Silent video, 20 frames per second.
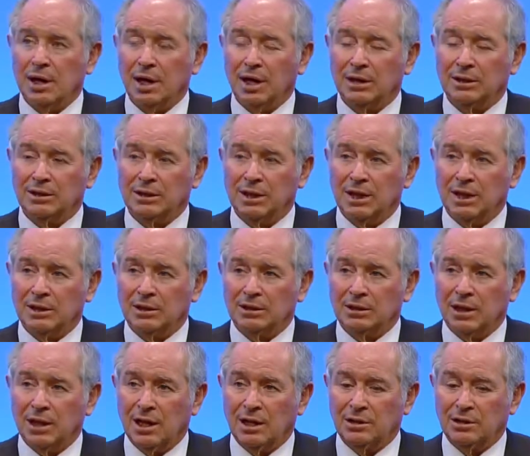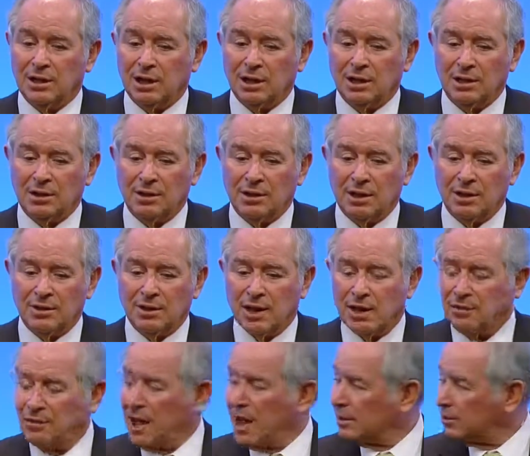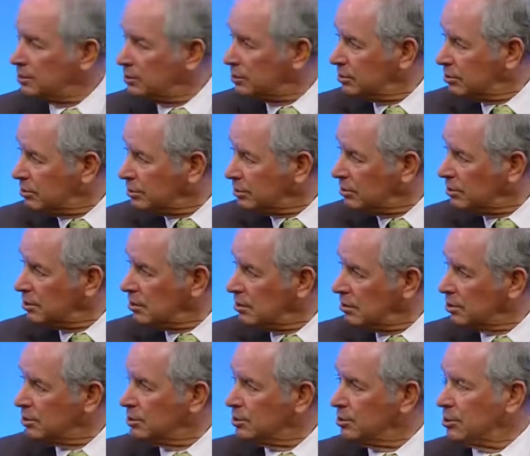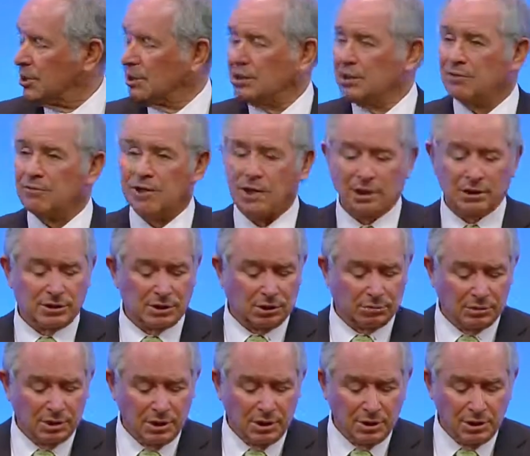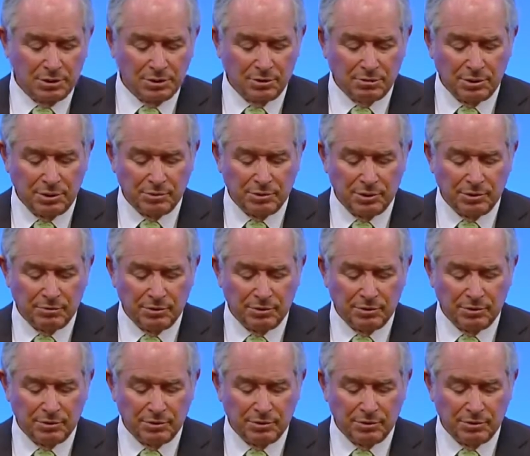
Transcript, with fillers: And that's our distinctive thing. So we